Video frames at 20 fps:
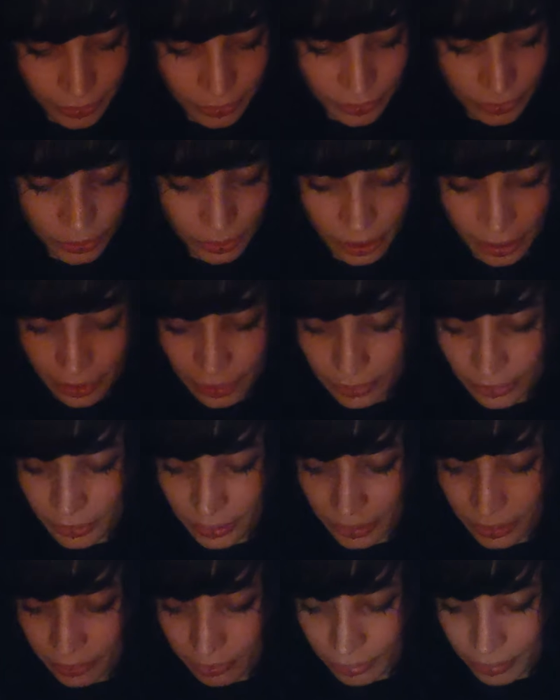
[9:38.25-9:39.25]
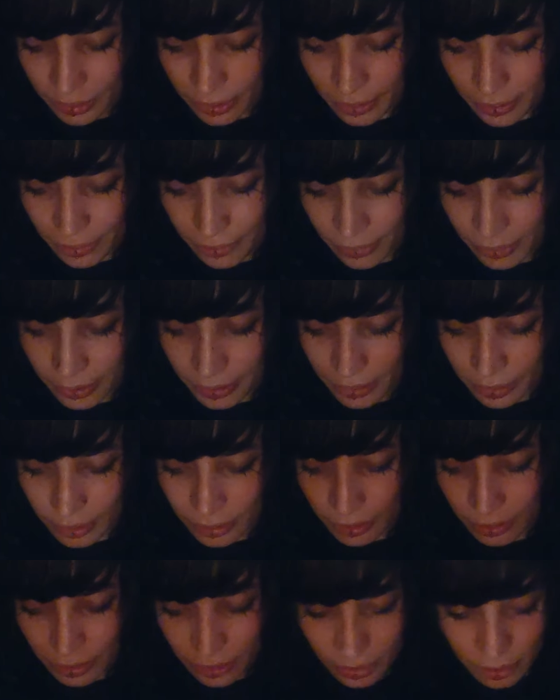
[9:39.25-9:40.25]
future energy for
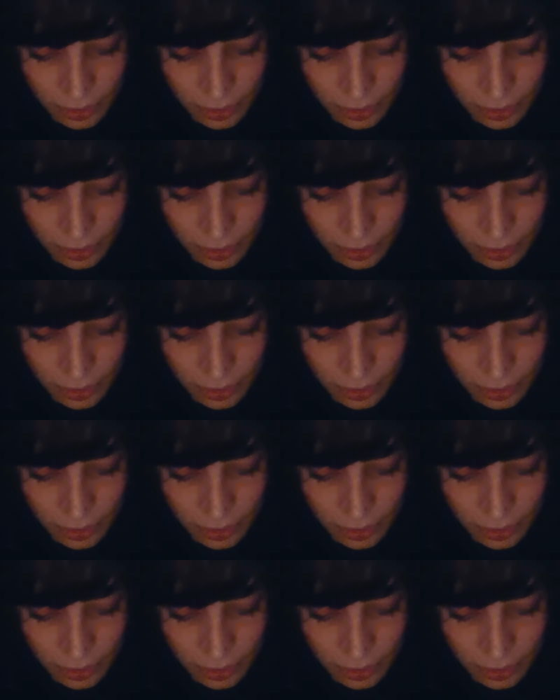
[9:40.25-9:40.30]
Aries?